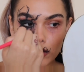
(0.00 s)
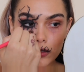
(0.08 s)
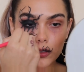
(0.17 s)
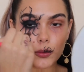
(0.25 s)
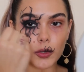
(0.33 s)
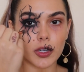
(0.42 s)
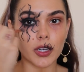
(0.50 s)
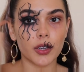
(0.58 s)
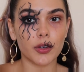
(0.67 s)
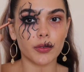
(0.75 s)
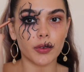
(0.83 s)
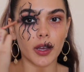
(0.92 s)
So I'm going
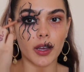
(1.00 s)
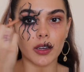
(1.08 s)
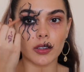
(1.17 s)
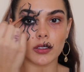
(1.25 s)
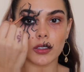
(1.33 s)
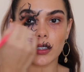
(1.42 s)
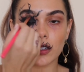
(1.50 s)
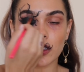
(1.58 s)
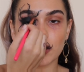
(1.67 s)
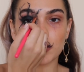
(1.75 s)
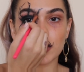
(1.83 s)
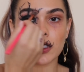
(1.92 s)
around and then
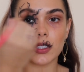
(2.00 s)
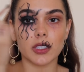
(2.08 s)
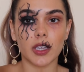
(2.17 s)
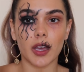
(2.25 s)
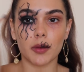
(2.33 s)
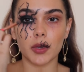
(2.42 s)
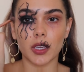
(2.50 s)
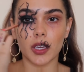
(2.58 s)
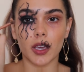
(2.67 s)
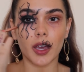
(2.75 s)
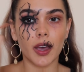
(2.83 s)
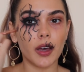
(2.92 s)
I'm just dabbing it
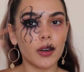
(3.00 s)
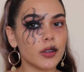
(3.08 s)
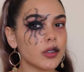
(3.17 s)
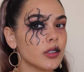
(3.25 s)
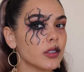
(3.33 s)
out.